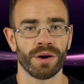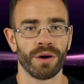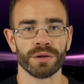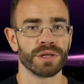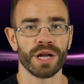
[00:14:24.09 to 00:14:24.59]

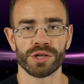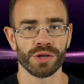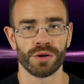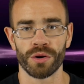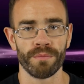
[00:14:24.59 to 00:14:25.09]
all
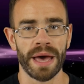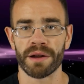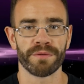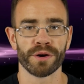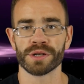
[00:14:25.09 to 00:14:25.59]
digital
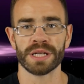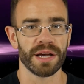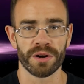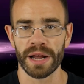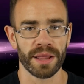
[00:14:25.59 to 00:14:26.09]
metaverse
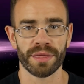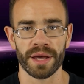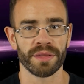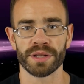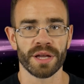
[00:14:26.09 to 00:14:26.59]
internet
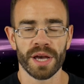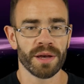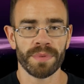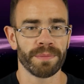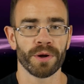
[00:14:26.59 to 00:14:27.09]
thing that
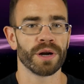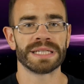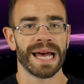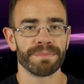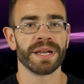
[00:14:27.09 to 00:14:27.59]
people are
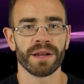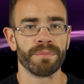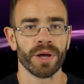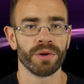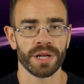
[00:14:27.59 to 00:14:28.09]
attempting to
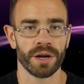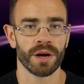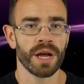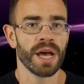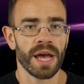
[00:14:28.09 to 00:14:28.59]
build
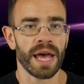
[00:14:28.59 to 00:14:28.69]
here.